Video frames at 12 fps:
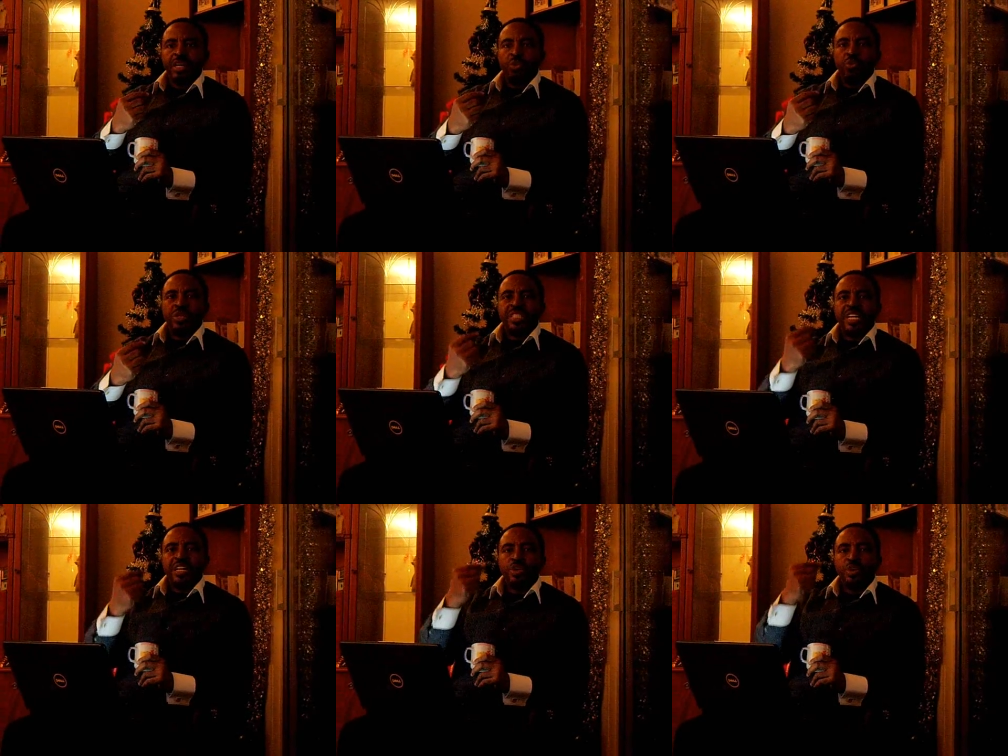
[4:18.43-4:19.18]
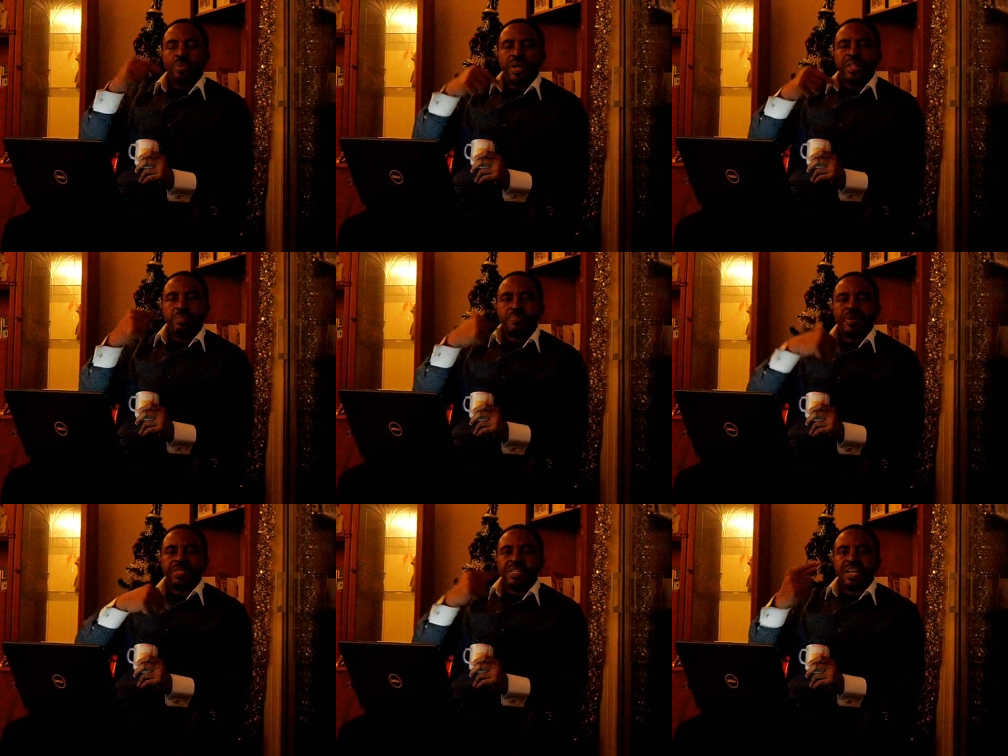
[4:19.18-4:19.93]
he would tell you are the
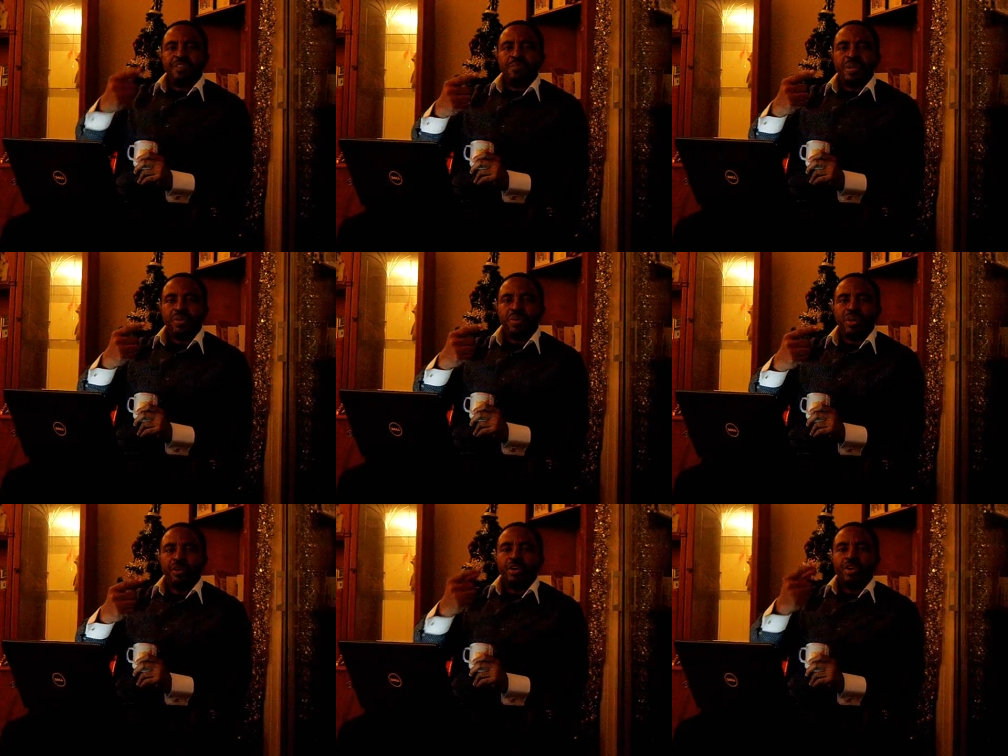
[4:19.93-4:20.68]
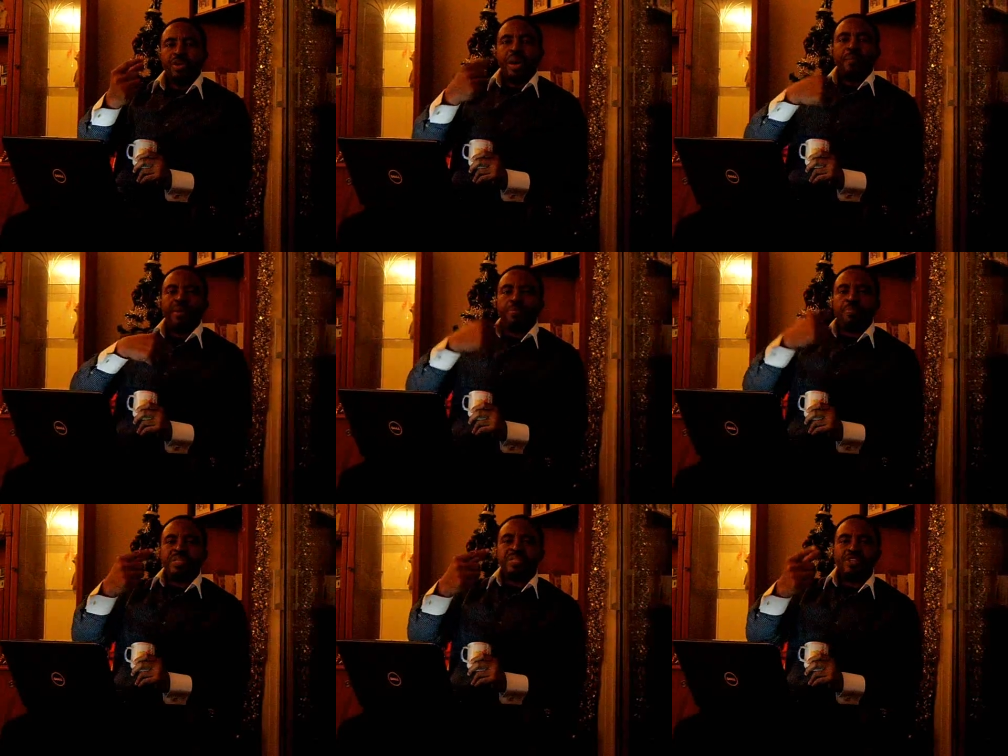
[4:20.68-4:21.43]
person I've been looking, or I'm the
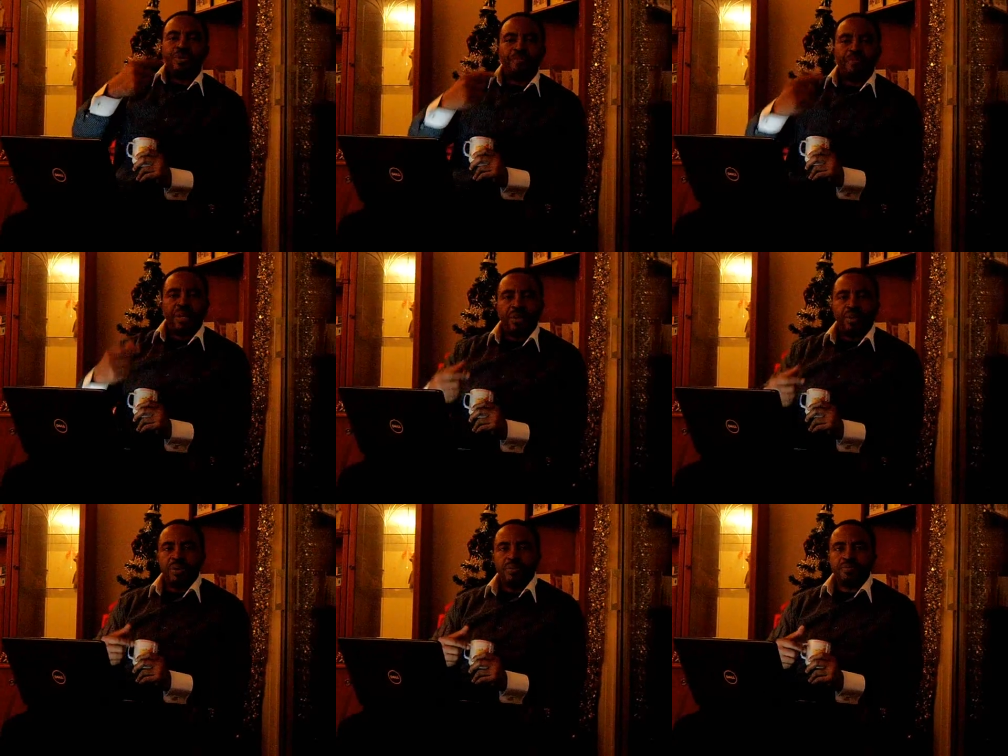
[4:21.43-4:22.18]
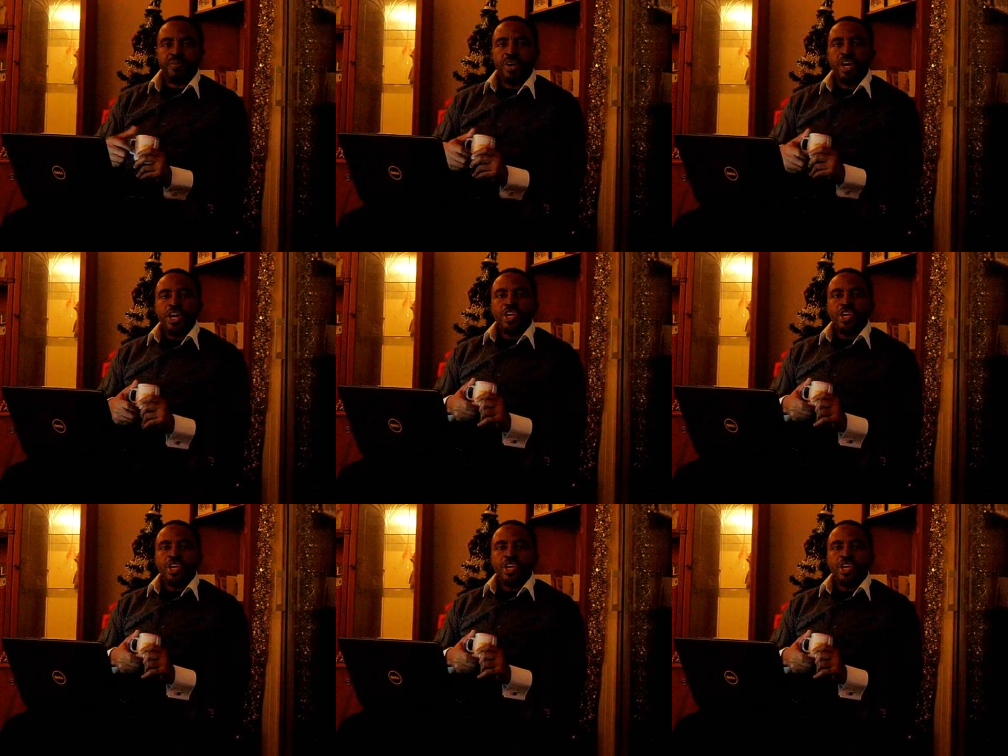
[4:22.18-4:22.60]
person you have been looking for.